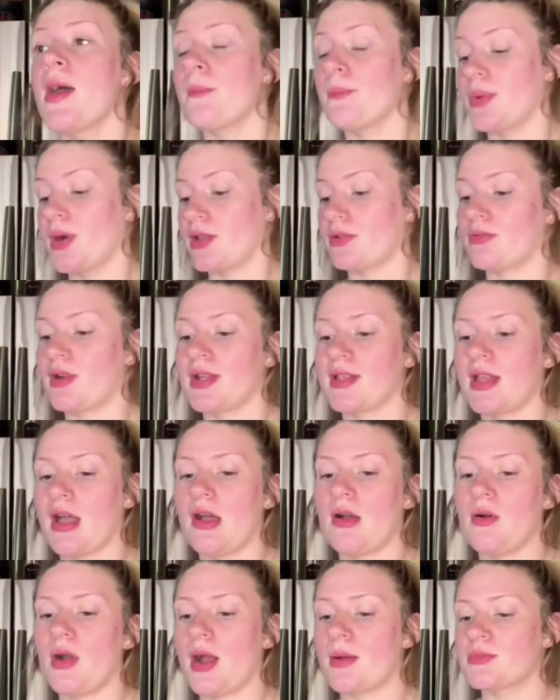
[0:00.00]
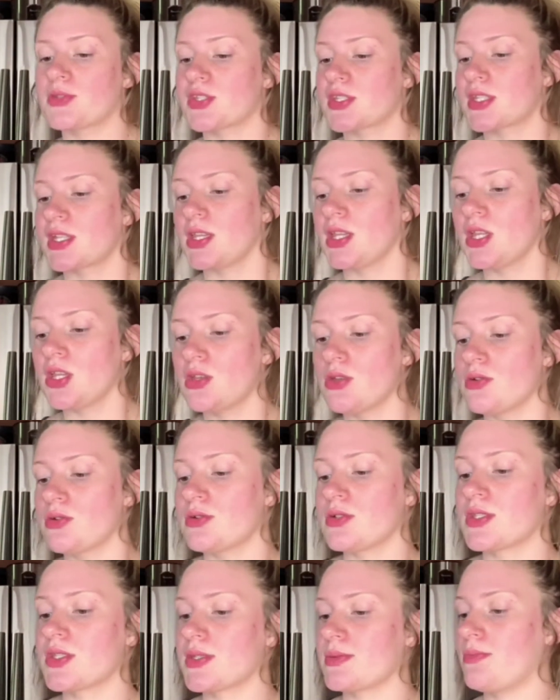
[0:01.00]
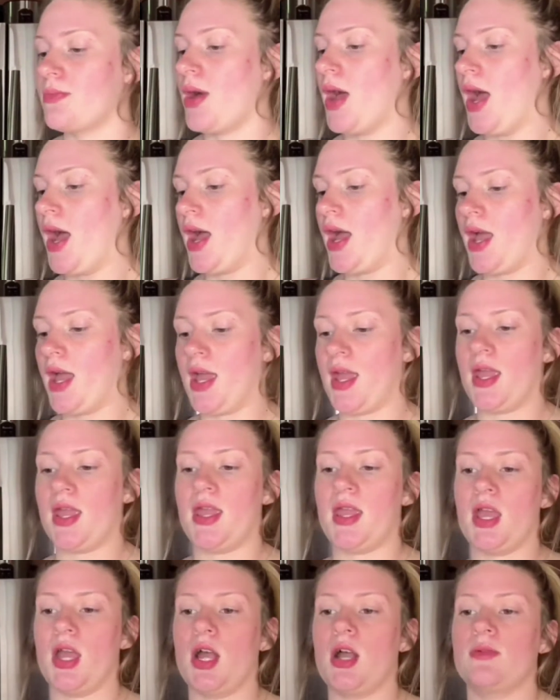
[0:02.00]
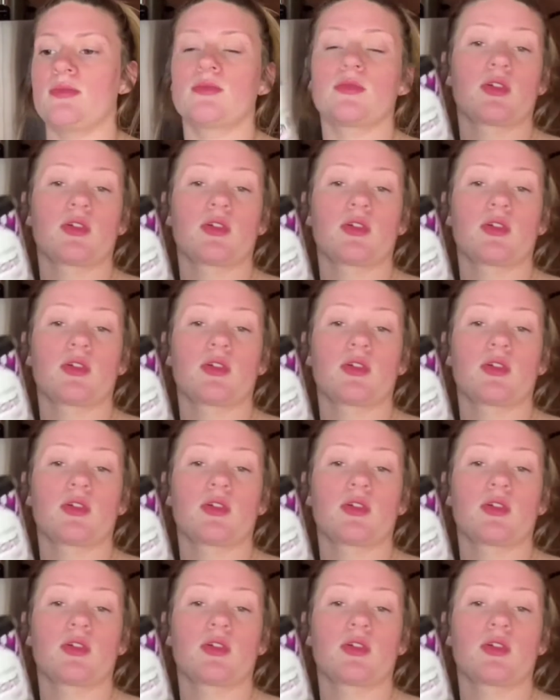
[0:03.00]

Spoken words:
But right now I'm just gonna use my